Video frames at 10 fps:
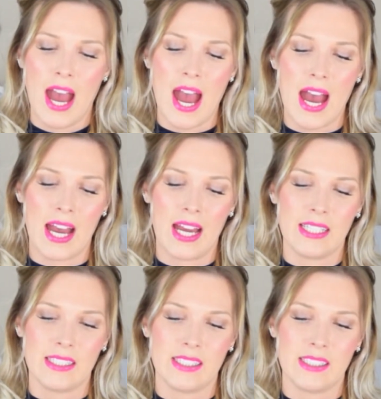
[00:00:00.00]

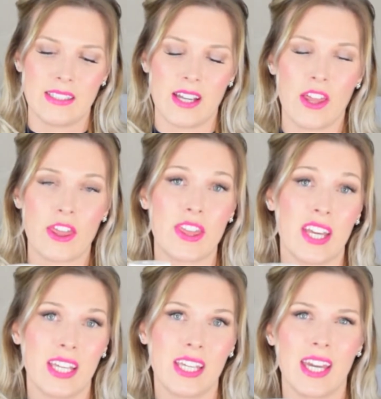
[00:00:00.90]
and I
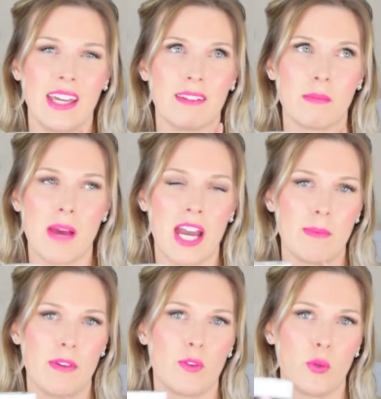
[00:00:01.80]
think it's
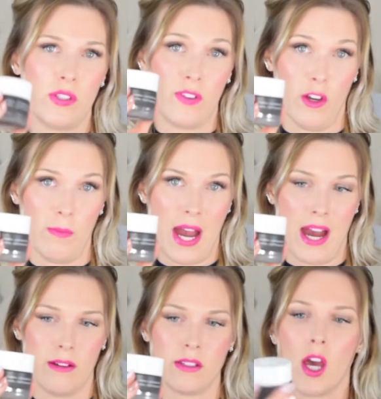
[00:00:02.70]
maybe
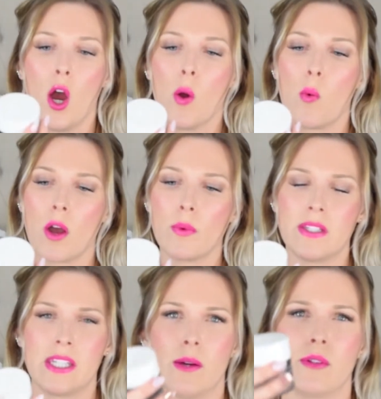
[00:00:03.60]
£45. What I would
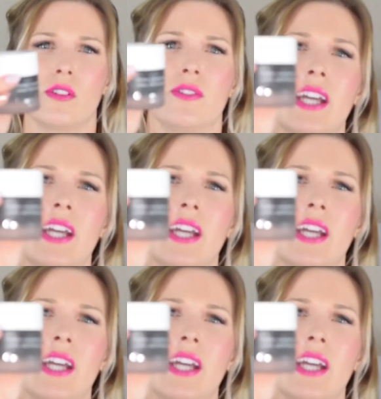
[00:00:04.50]
say, I wonder if you